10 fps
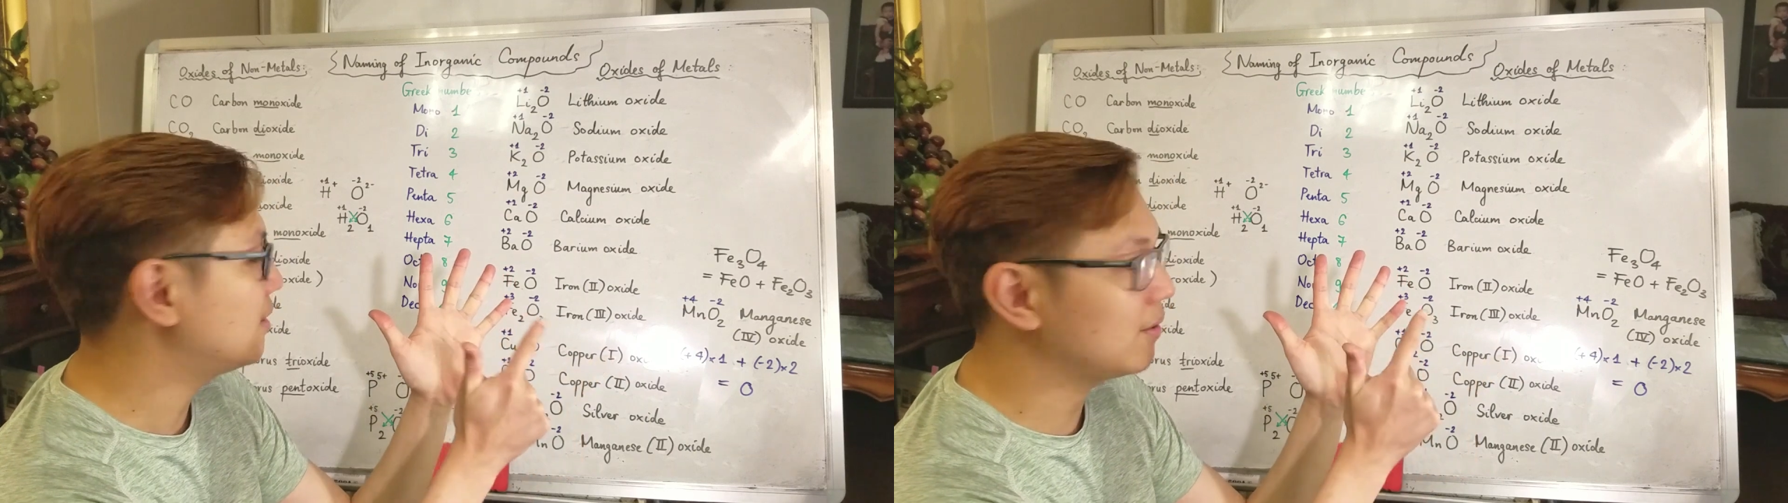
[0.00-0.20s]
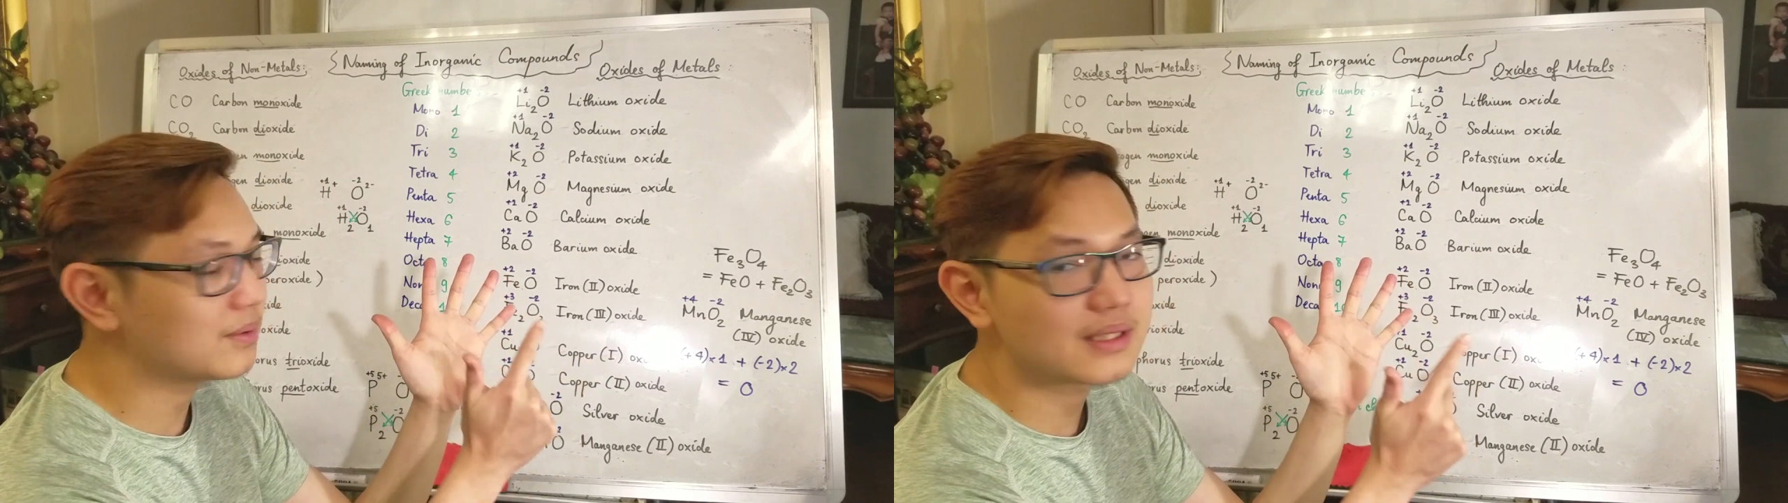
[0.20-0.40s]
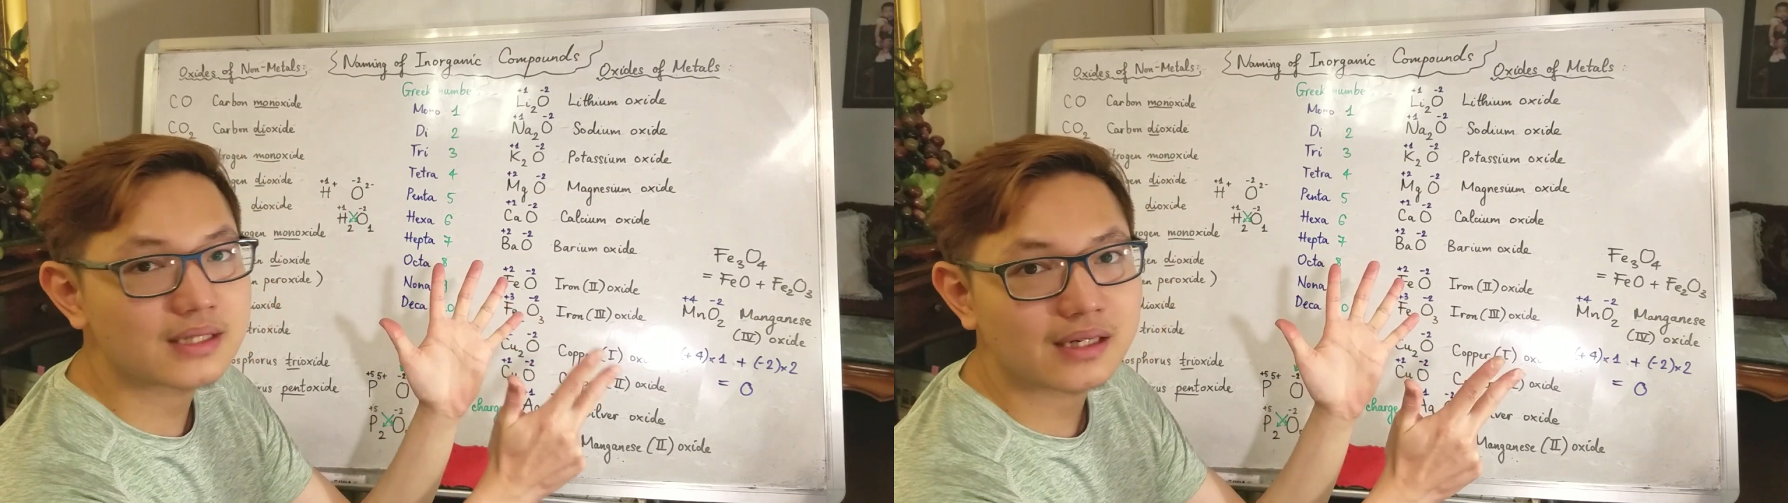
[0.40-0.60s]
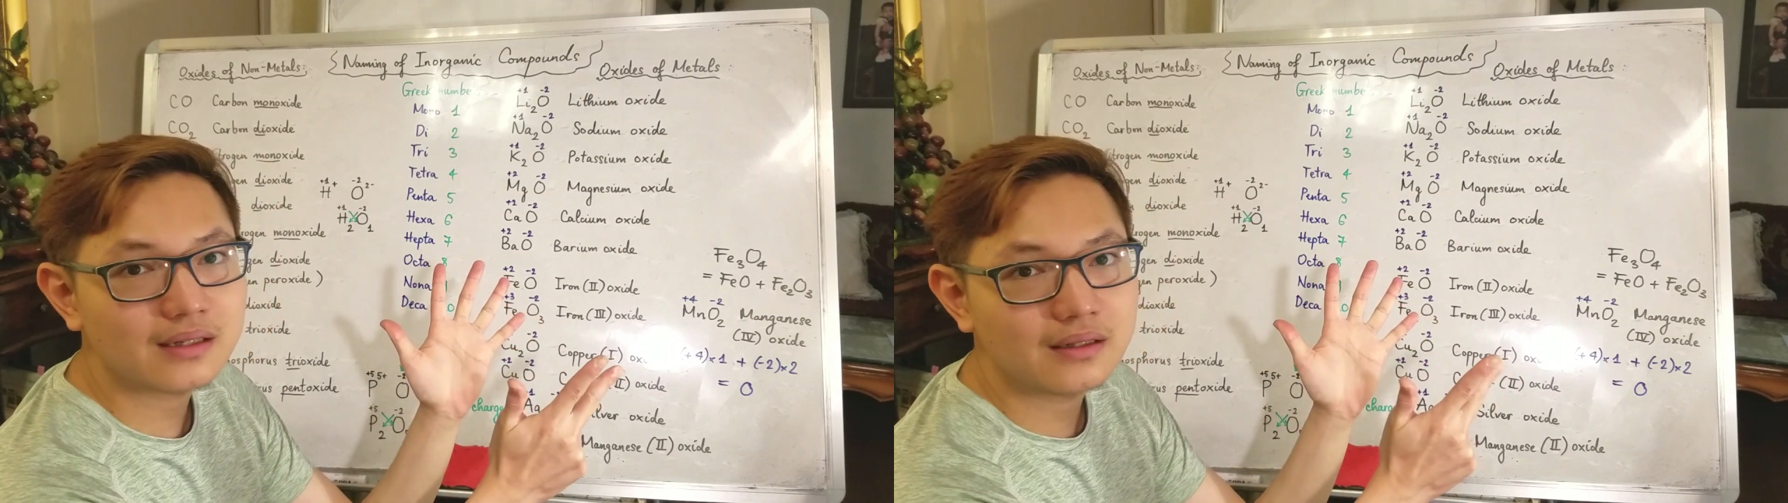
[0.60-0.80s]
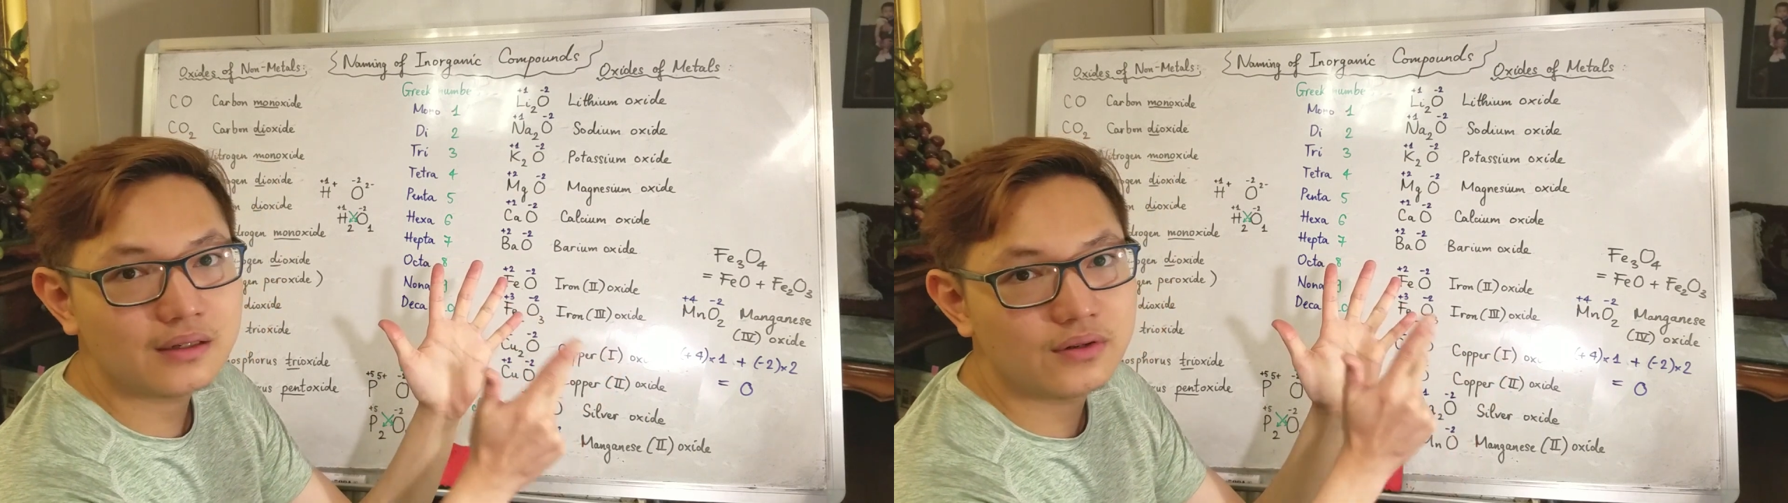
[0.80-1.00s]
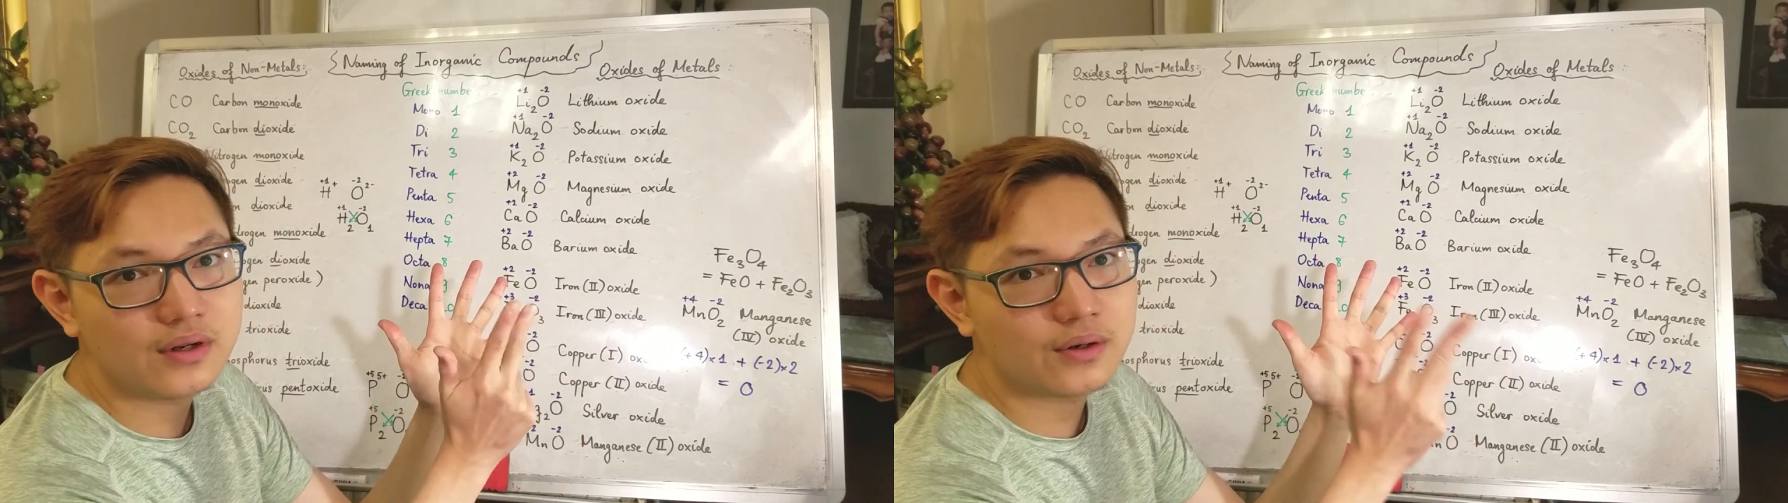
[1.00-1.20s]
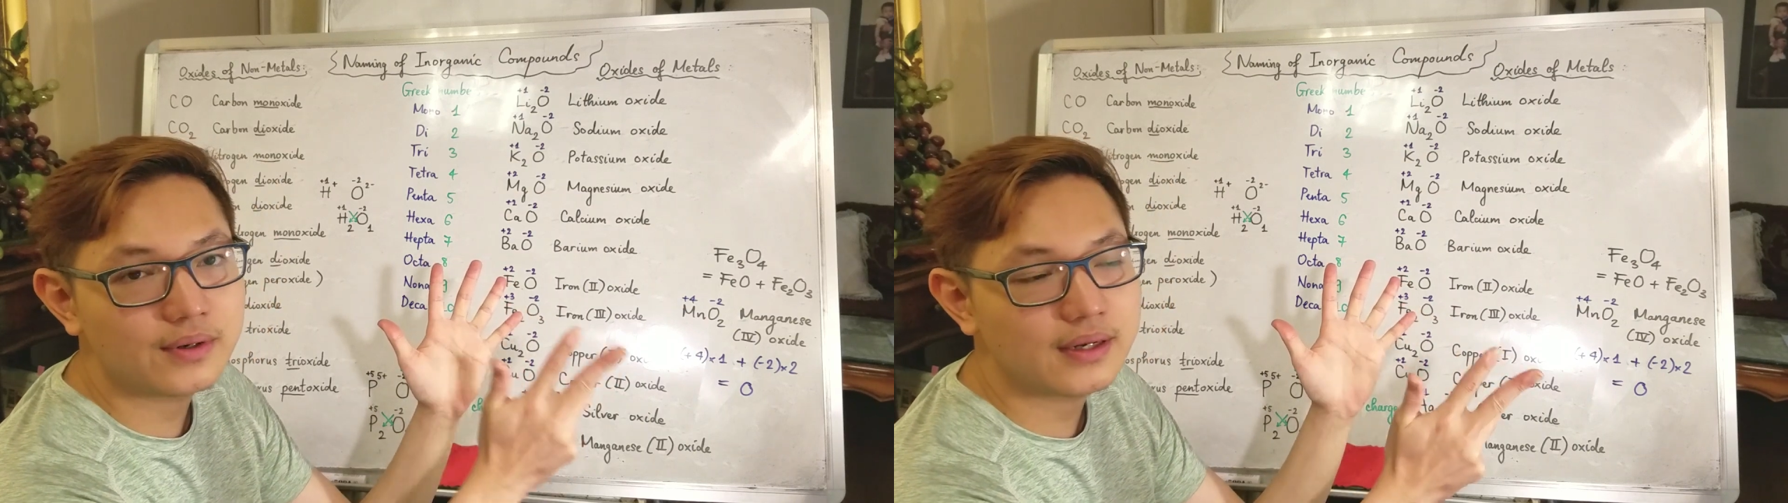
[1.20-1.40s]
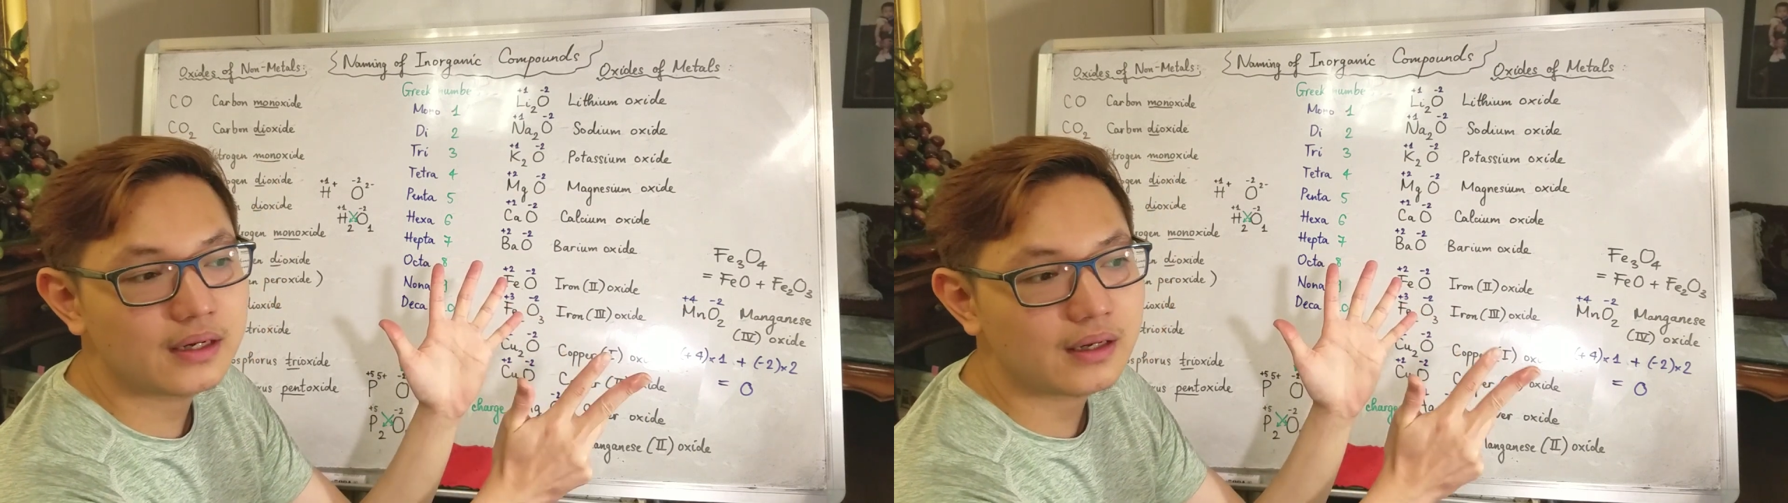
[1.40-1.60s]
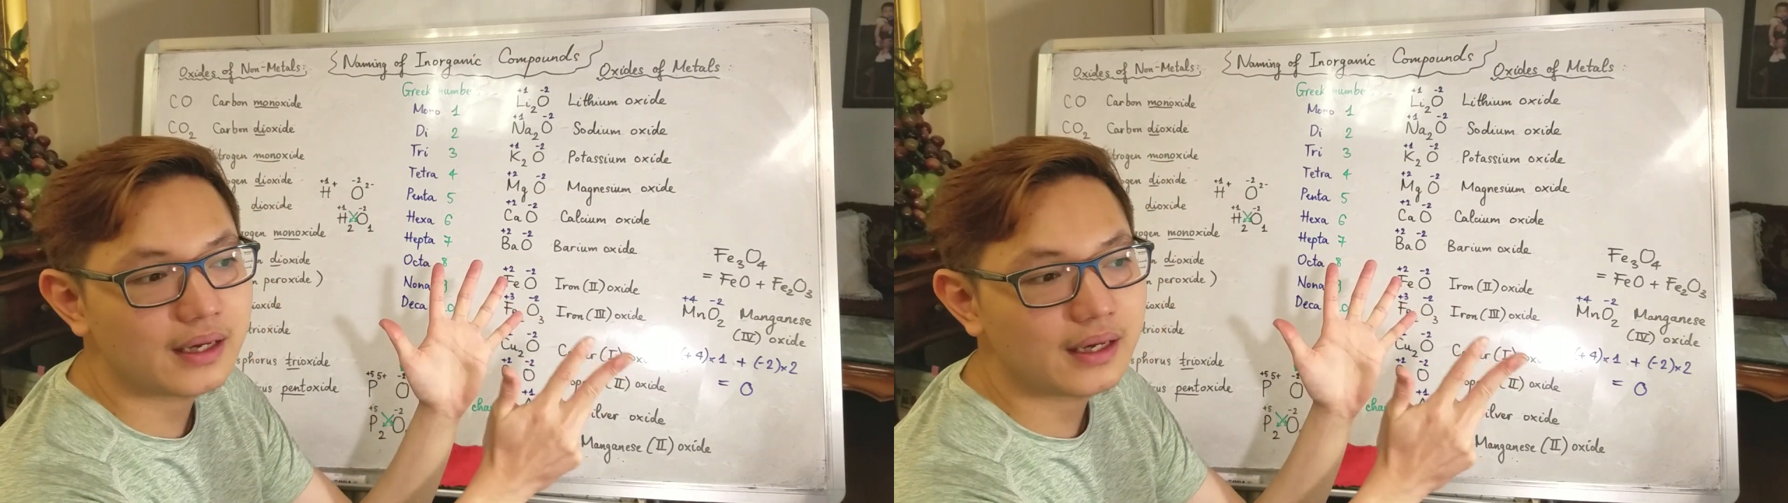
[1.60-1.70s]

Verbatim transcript: octa, nona,